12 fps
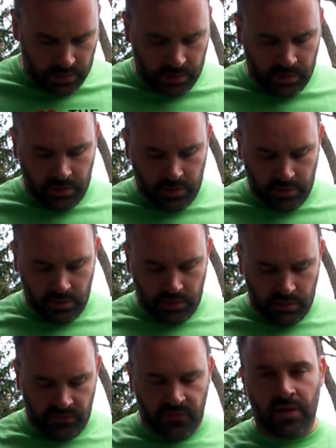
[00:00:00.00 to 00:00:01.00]
And
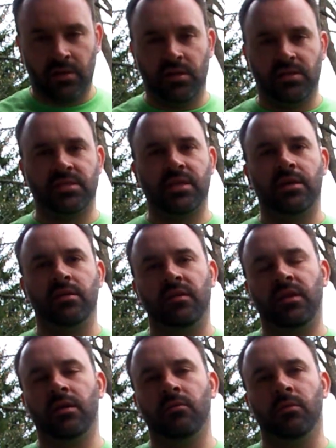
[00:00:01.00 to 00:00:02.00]
I finally decided to
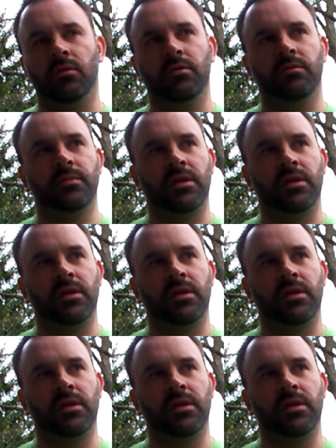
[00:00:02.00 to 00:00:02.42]
get one,